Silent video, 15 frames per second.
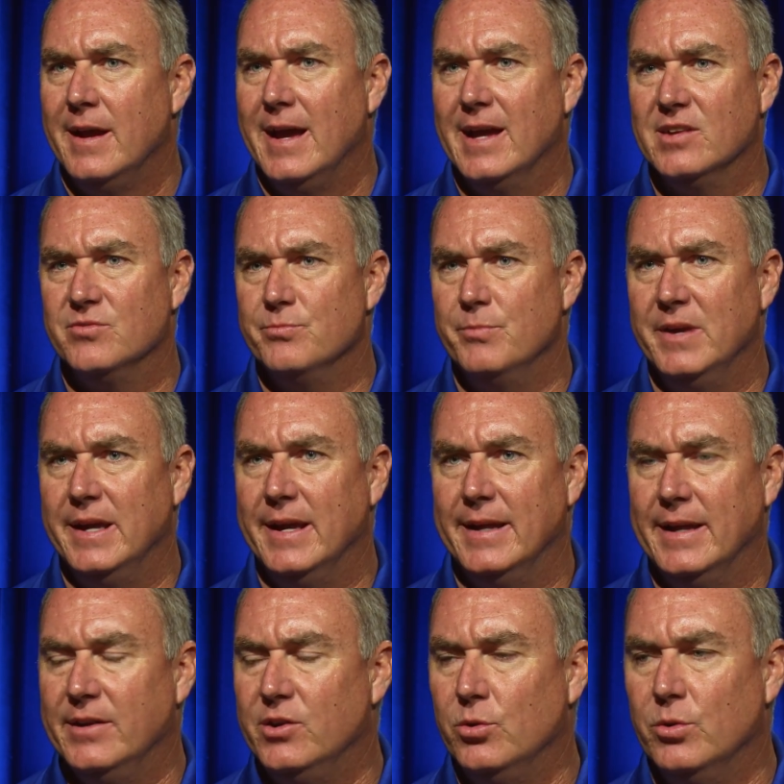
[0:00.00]
as men
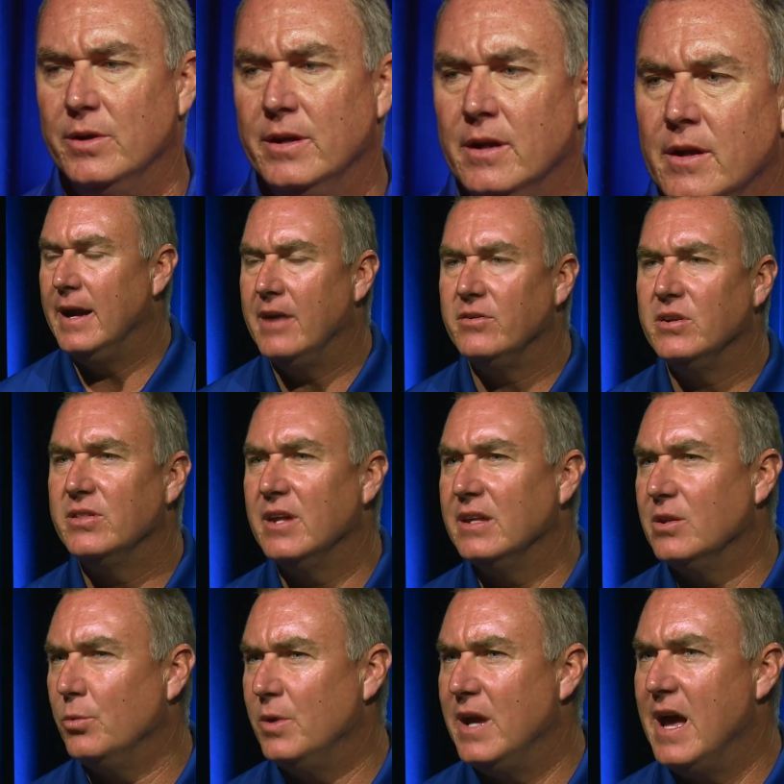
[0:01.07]
and doing everything
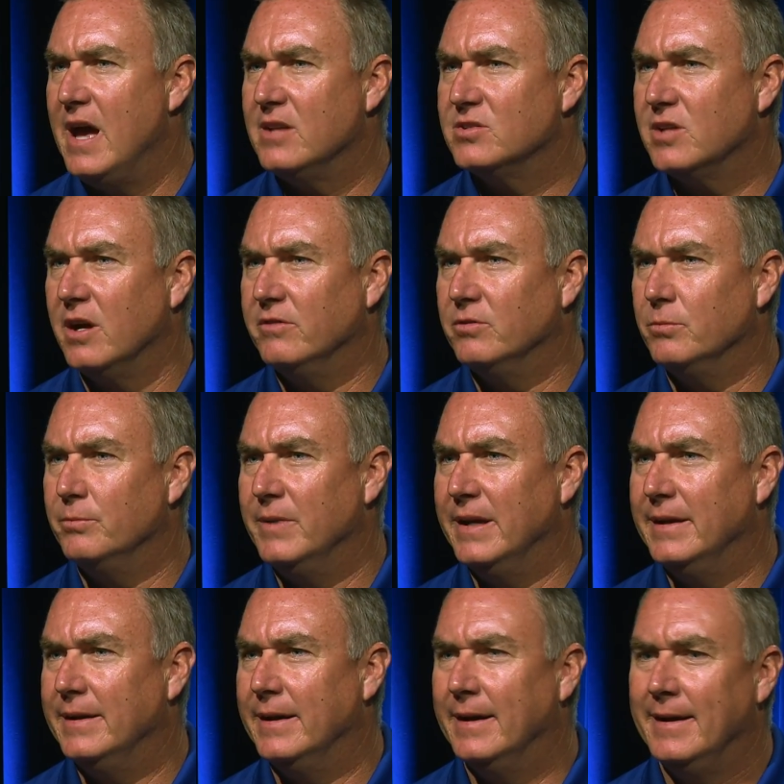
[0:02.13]
that we ask of them.
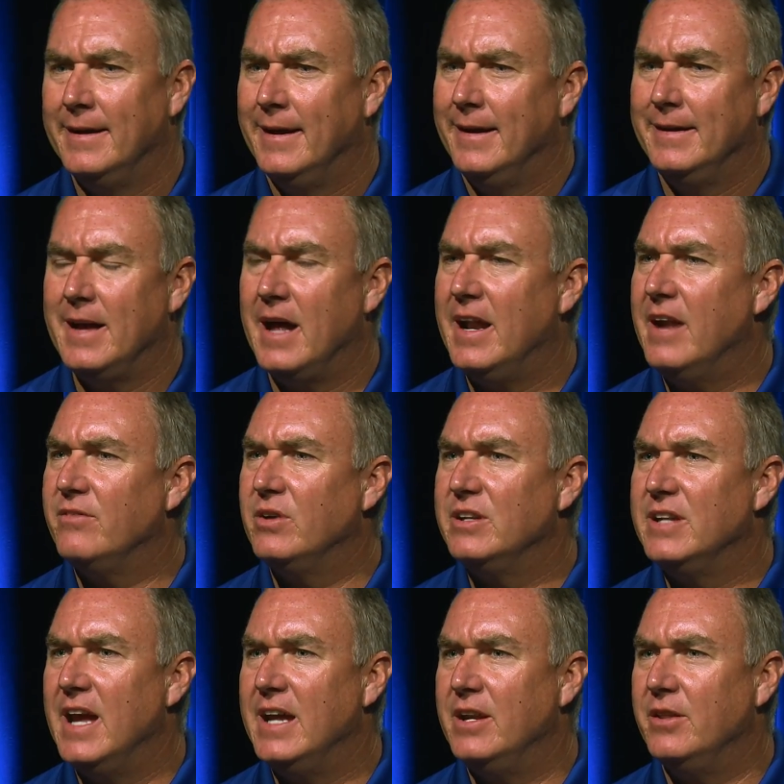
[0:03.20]
And not every
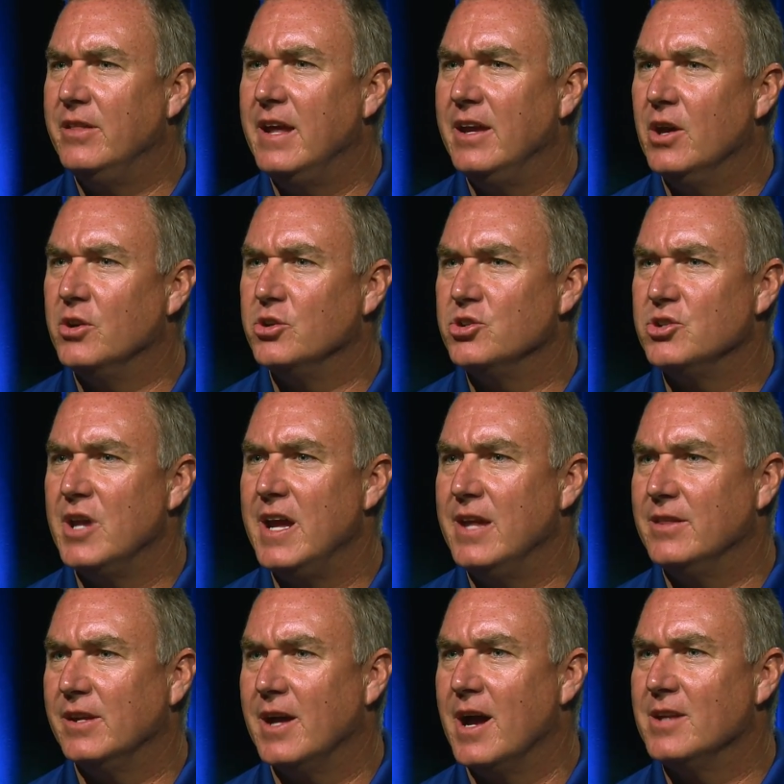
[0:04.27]
day do they
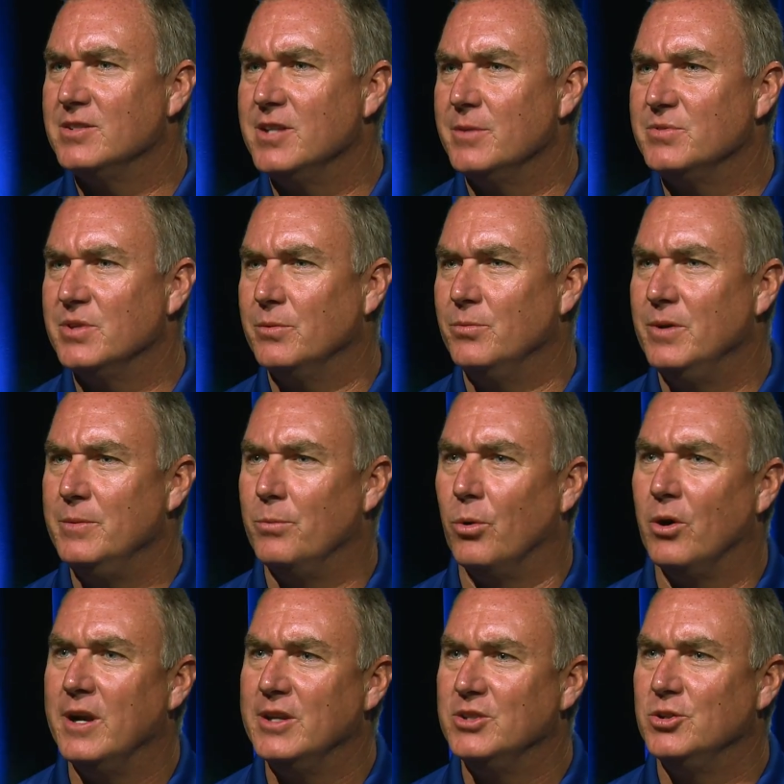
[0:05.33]
understand the concepts that we
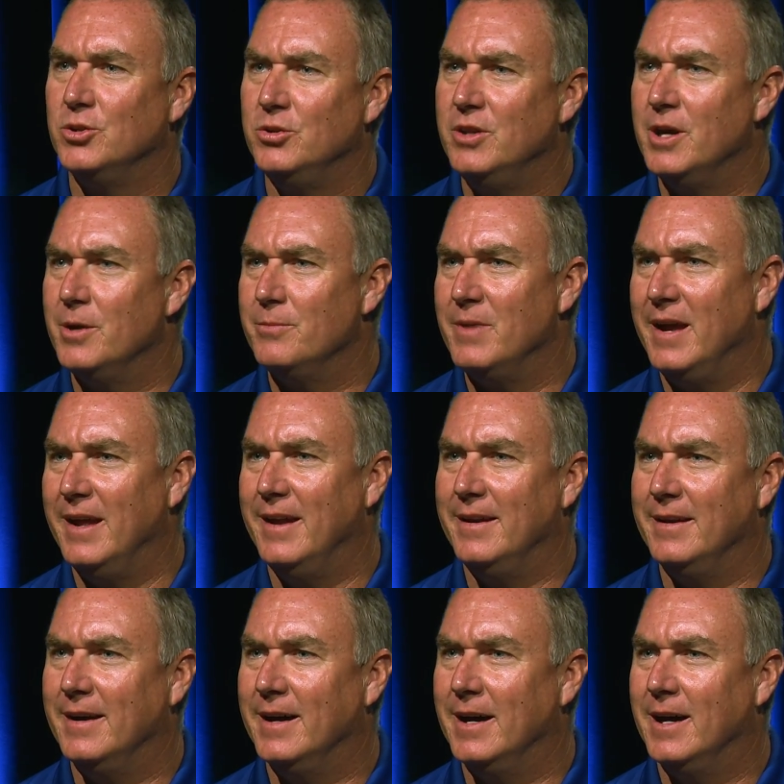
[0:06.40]
bring to them,
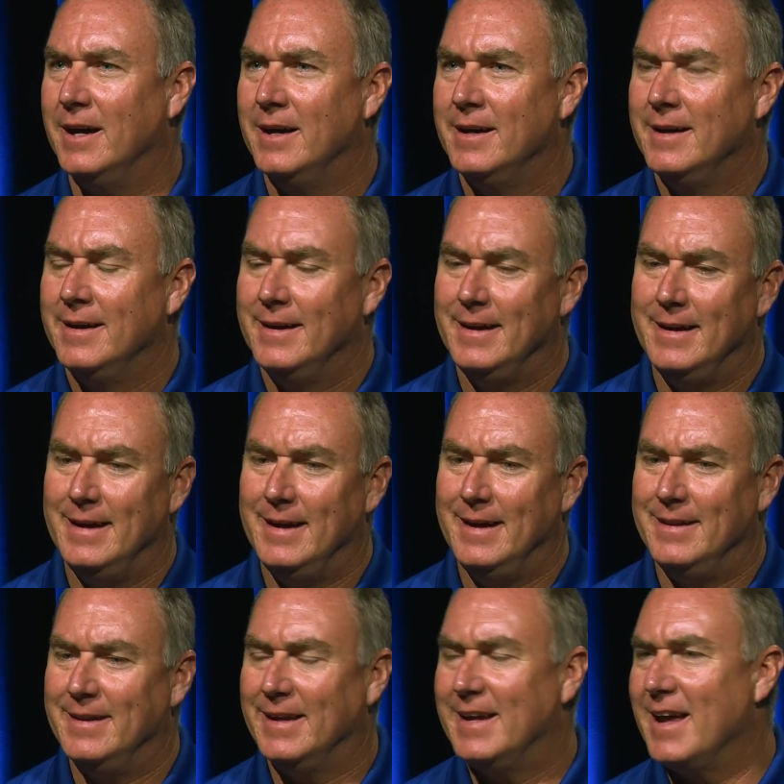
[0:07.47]

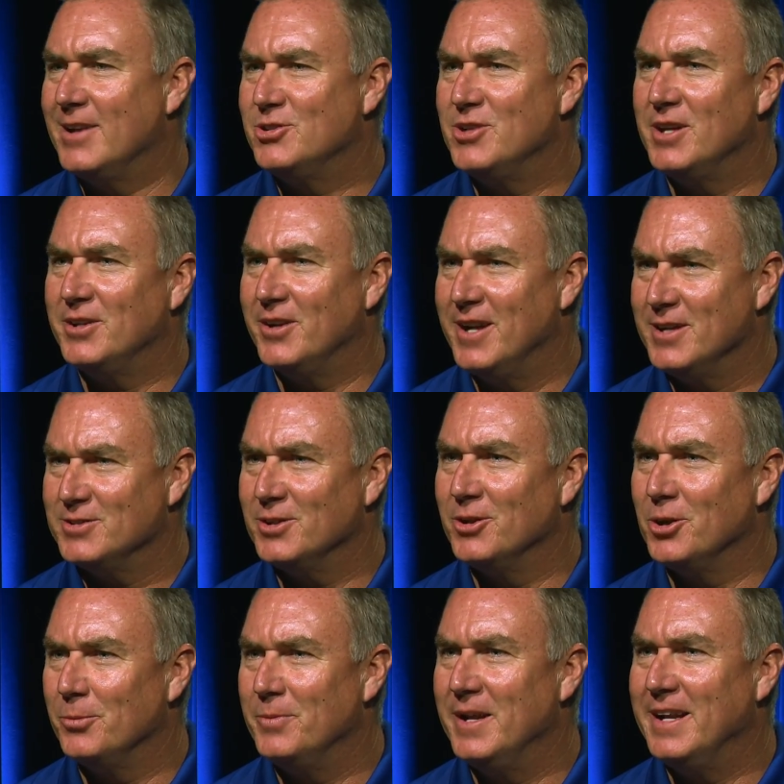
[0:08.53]
and they kind of shake their heads a
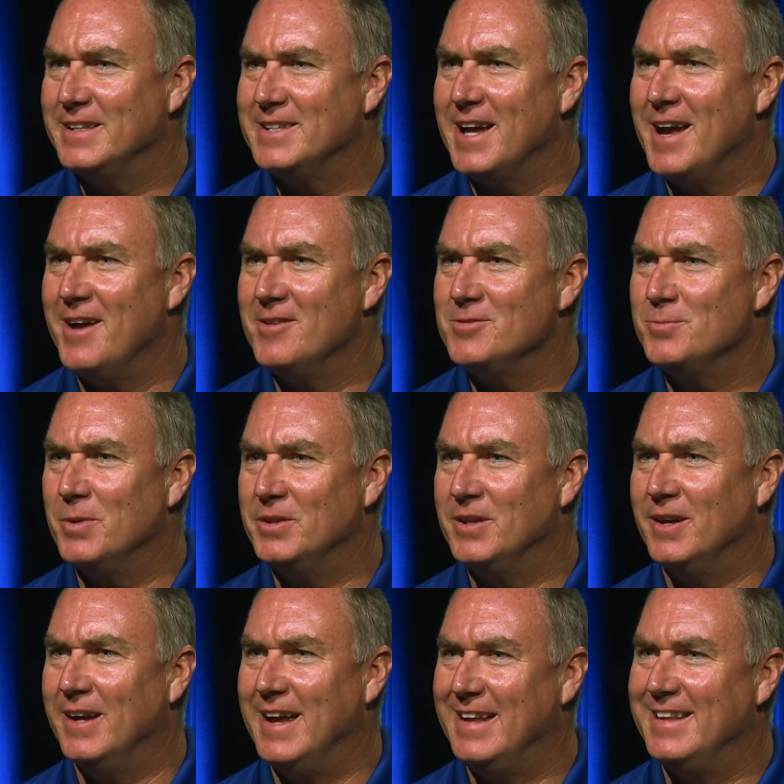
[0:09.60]
little bit at times, but
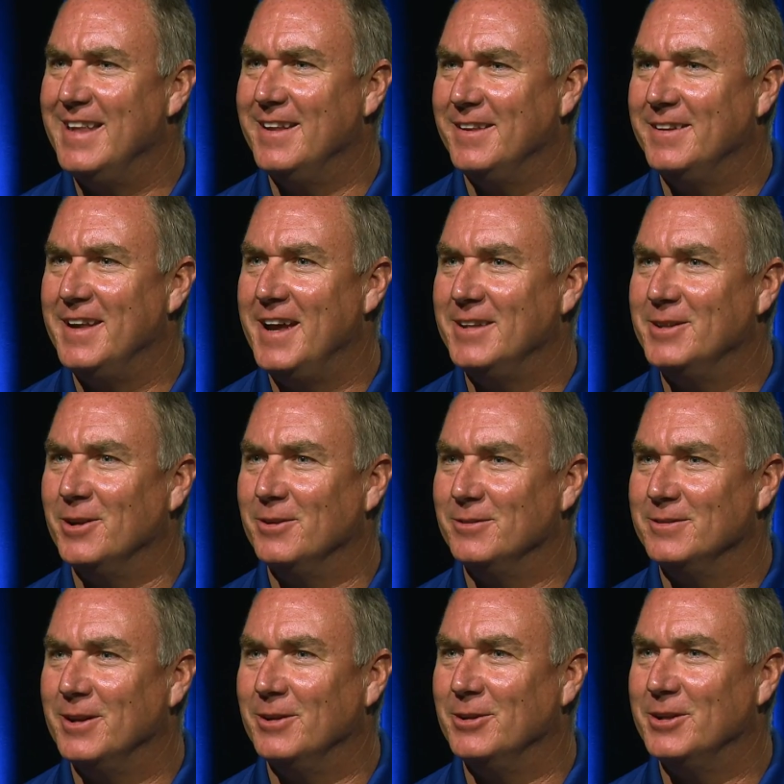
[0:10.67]
at the end of the day,
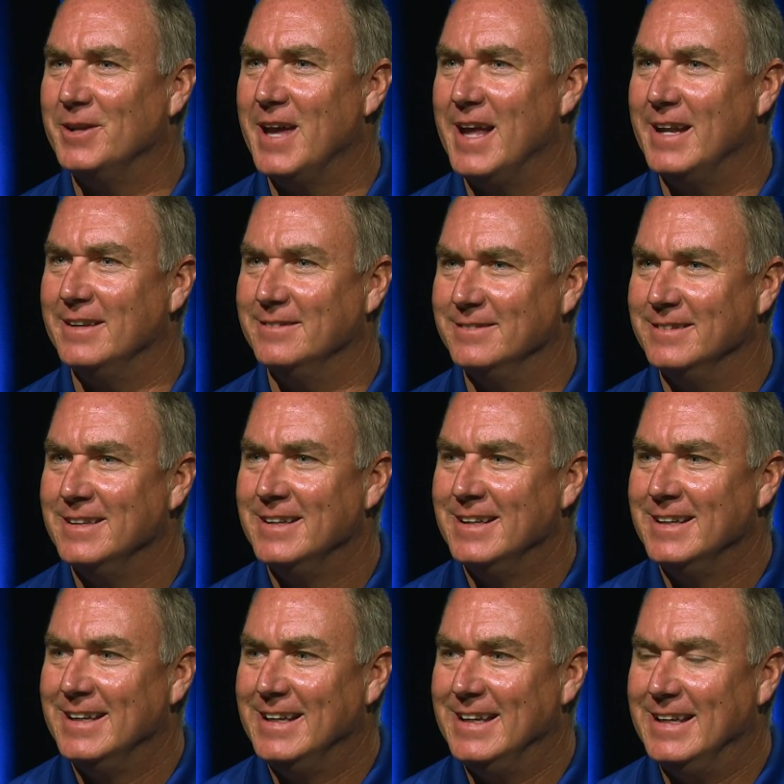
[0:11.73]
they'll look at it
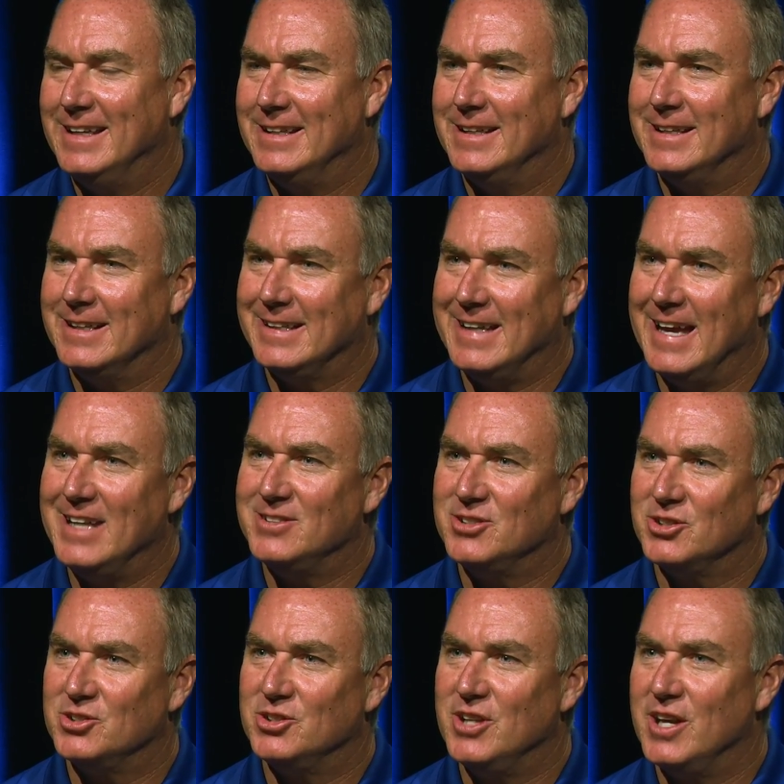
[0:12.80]
and gain
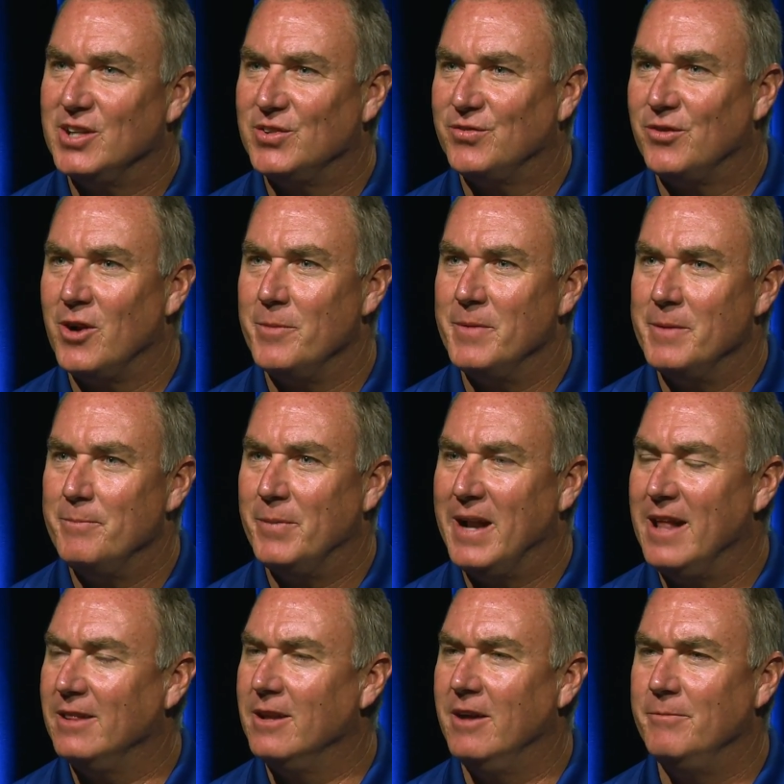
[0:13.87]
success from it. But
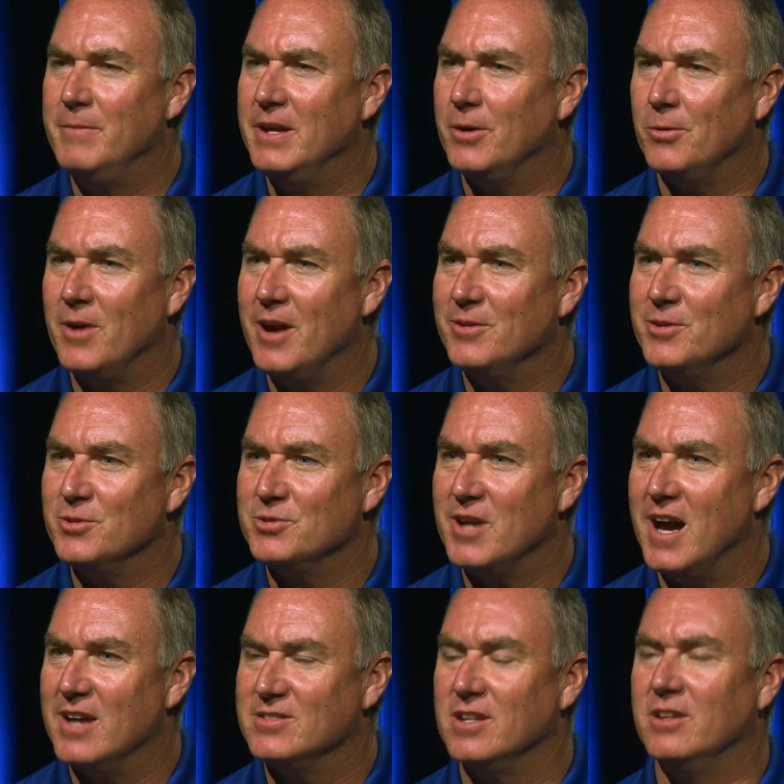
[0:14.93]
I love being around those
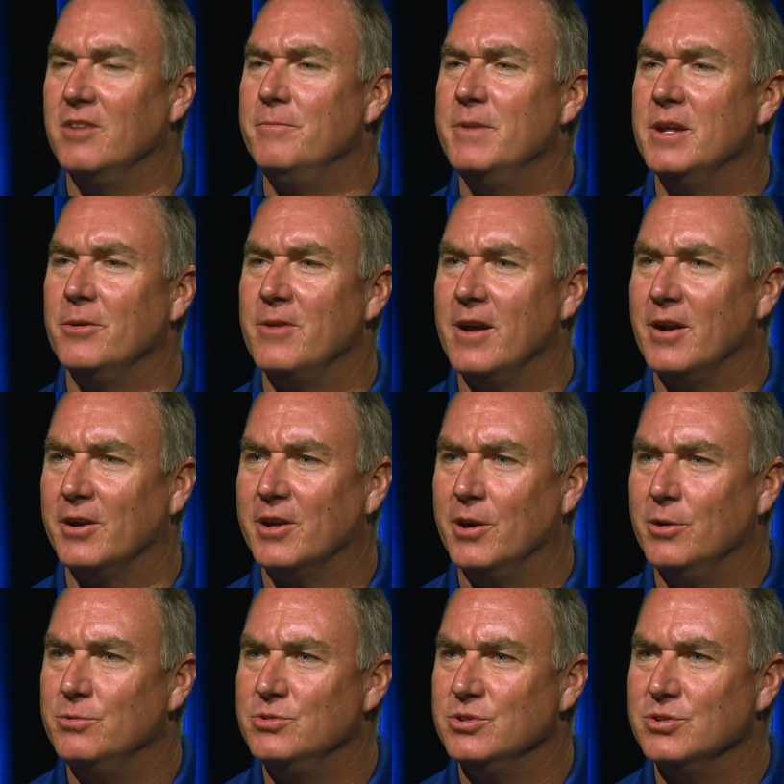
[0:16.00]
guys. I love being around our
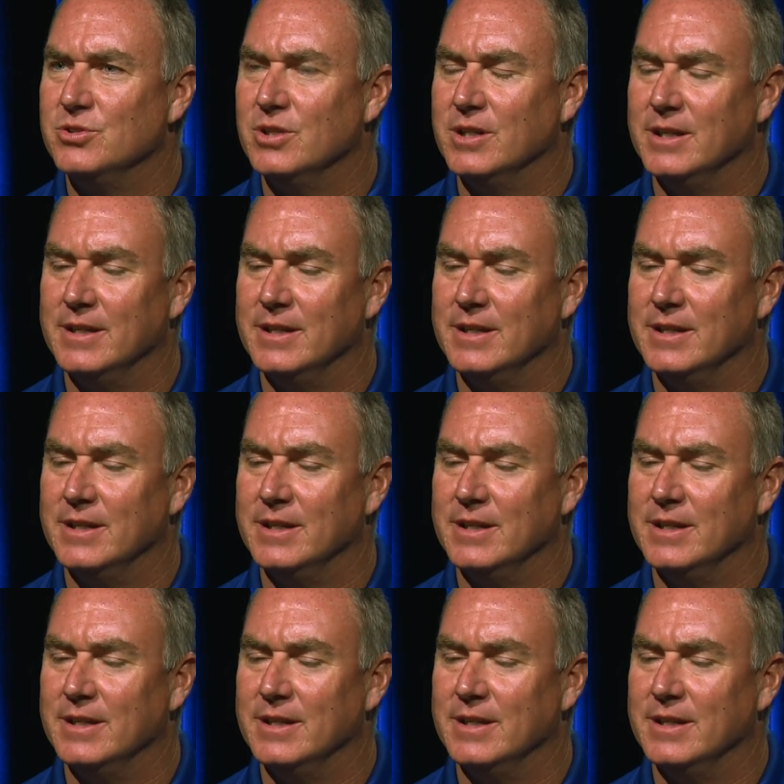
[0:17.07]
coaches.